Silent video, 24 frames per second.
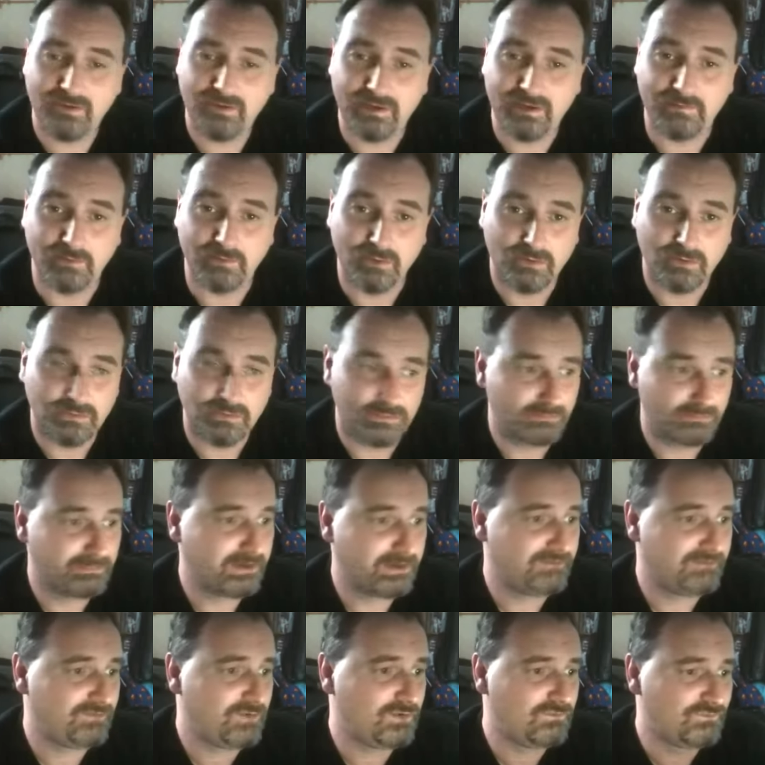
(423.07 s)
know anymore.
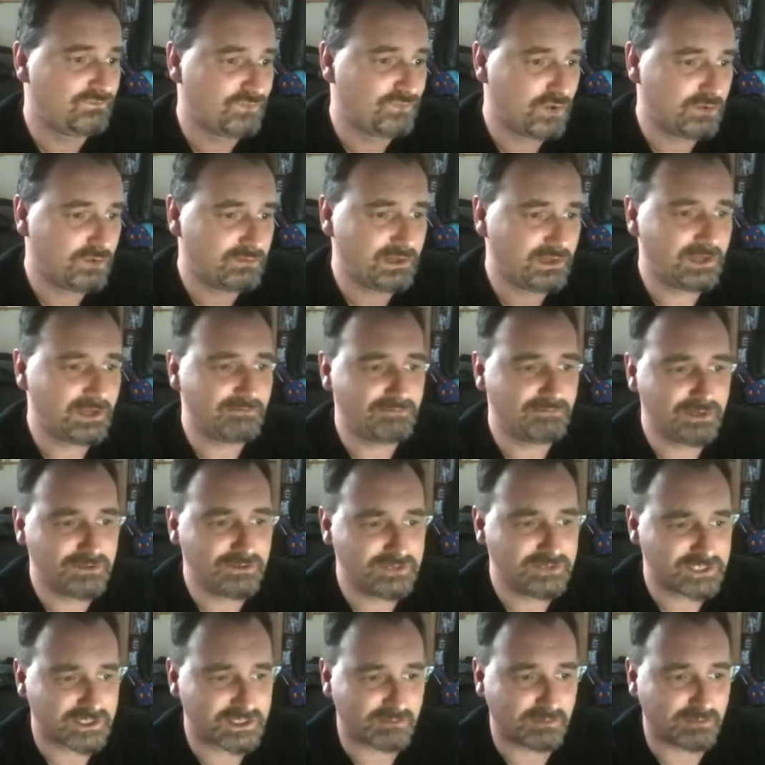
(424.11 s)
But if you verbally
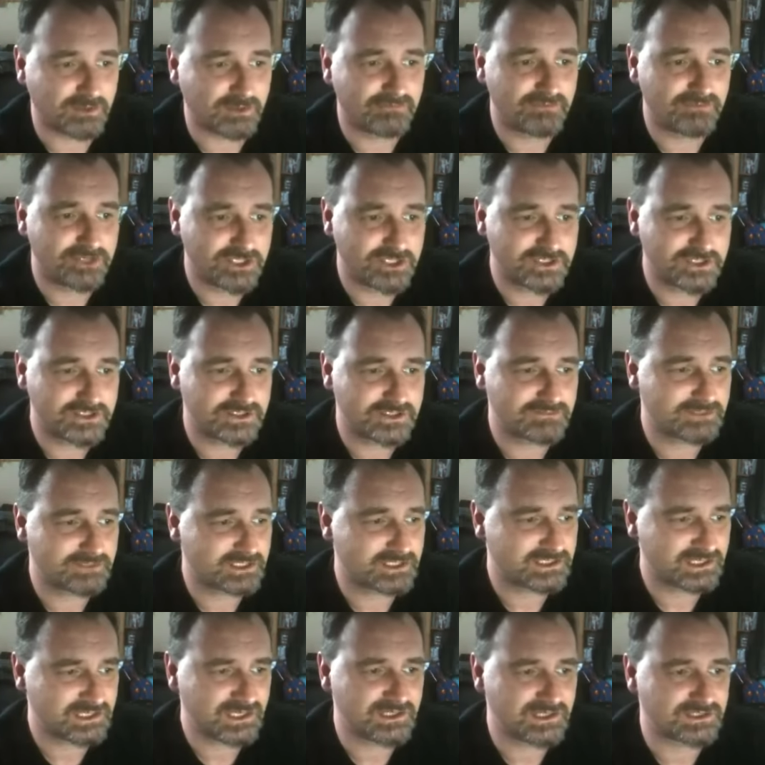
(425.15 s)
abuse someone and reduce them
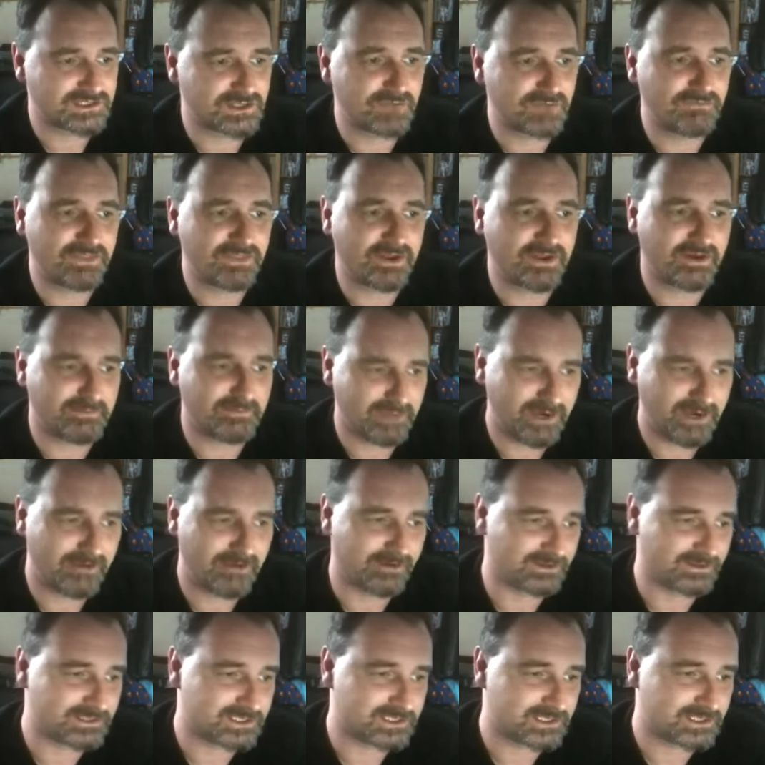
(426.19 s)
to tears over their
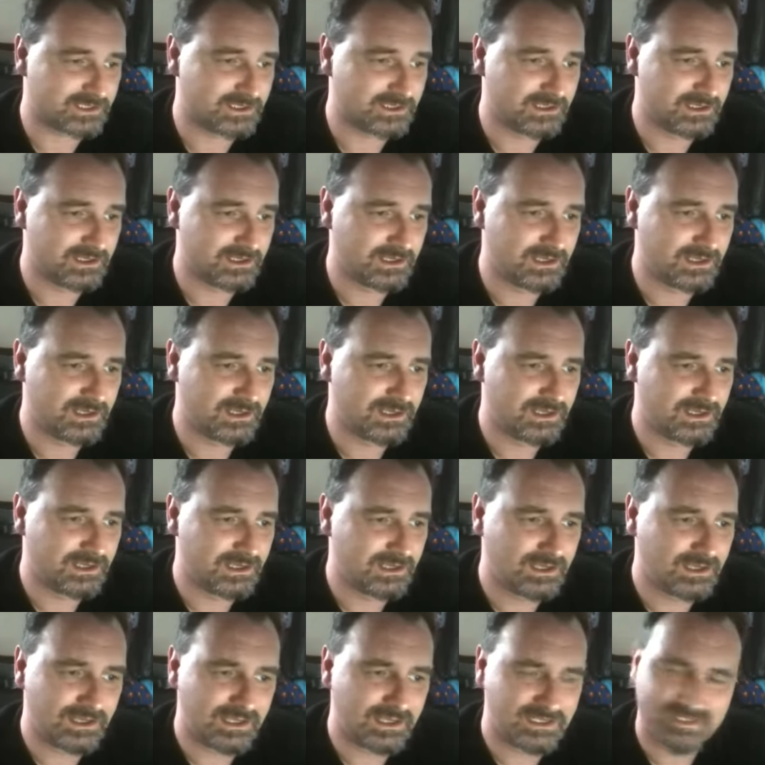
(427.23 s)
appearance,
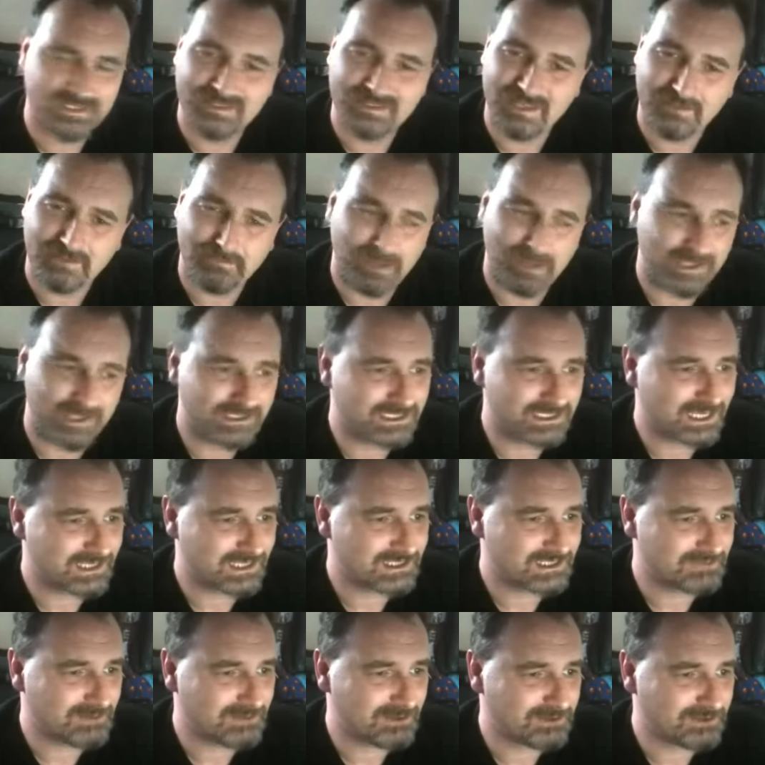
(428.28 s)
isn't that
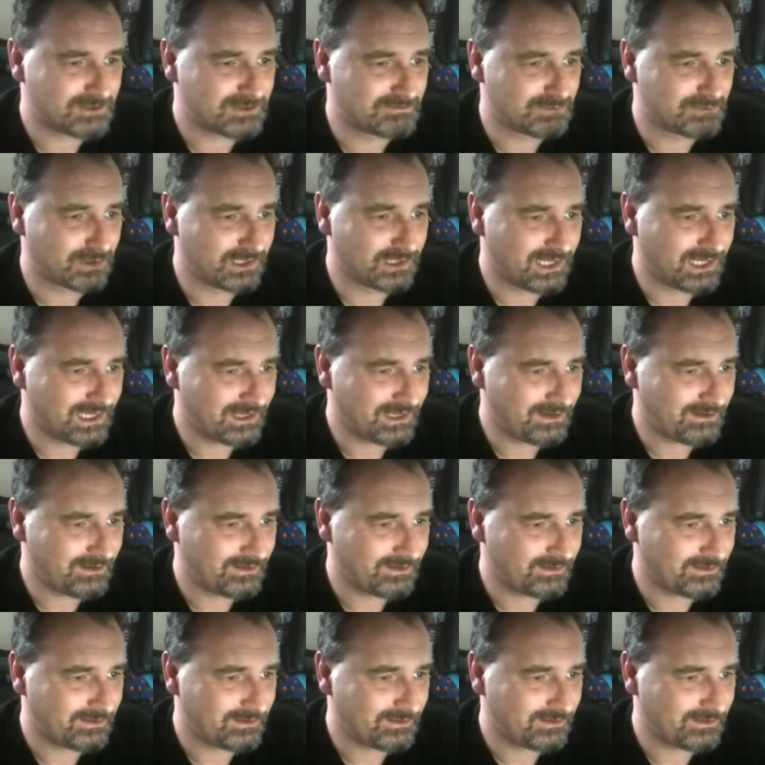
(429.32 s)
tantamount to bullying?